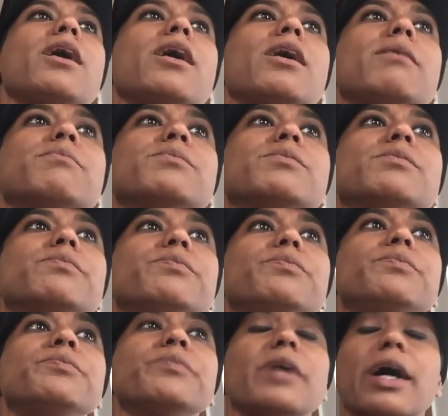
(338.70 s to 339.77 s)

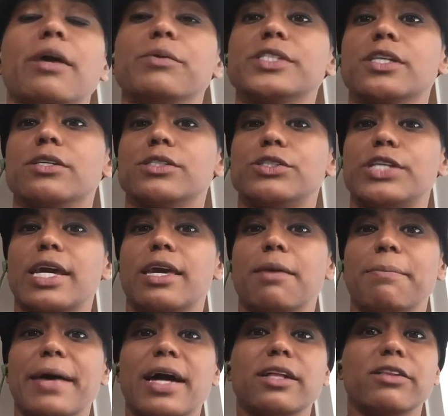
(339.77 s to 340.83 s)
I was also
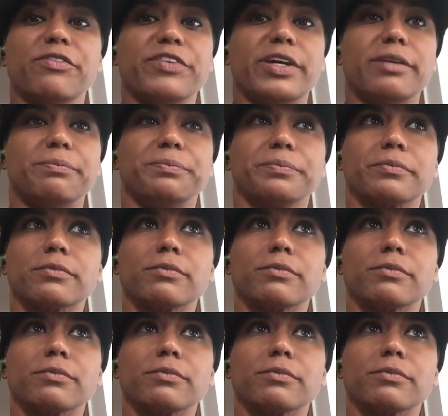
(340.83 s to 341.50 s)
taking baclofen.